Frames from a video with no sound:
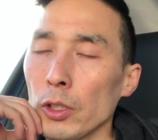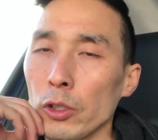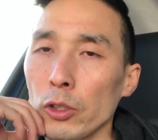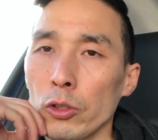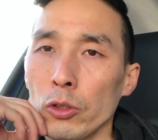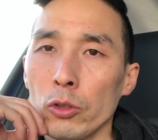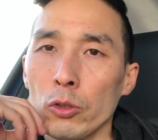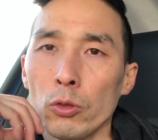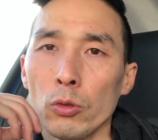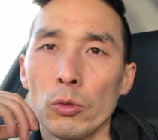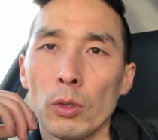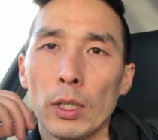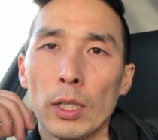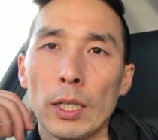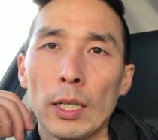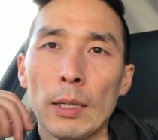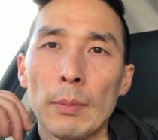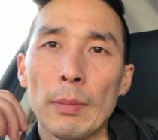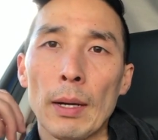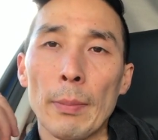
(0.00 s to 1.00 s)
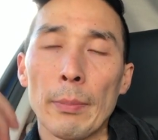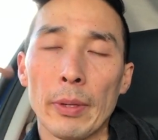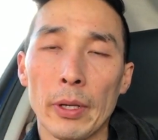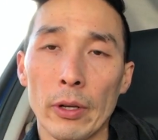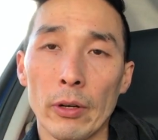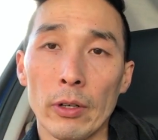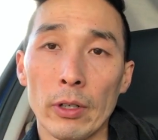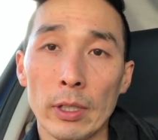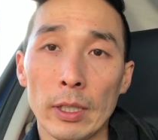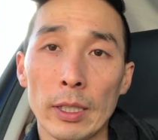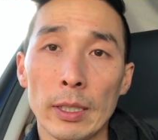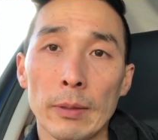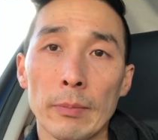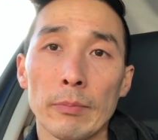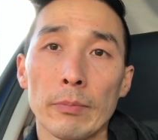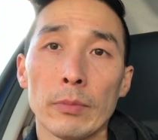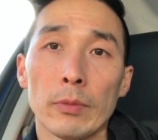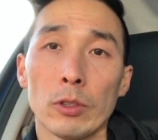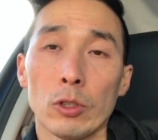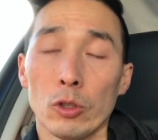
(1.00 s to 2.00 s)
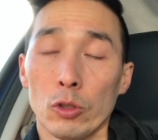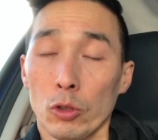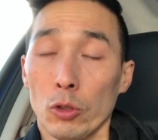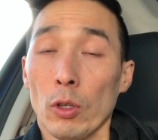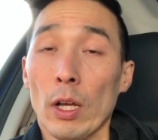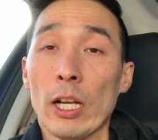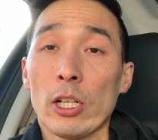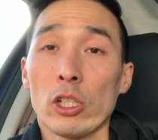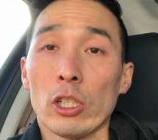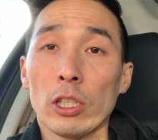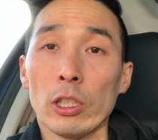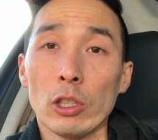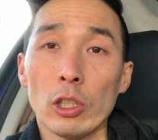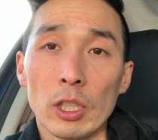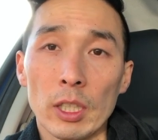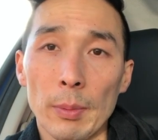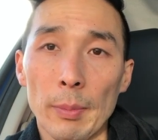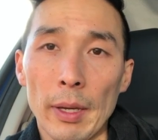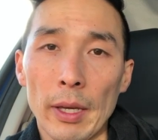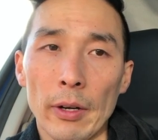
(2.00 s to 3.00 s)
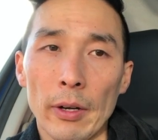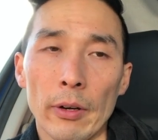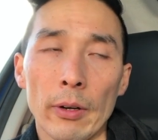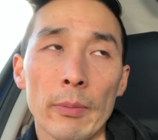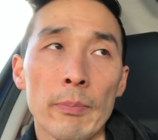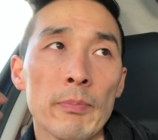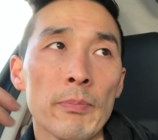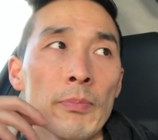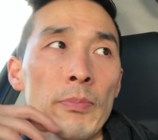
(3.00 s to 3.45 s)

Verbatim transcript: You um, appear to you'll actually look better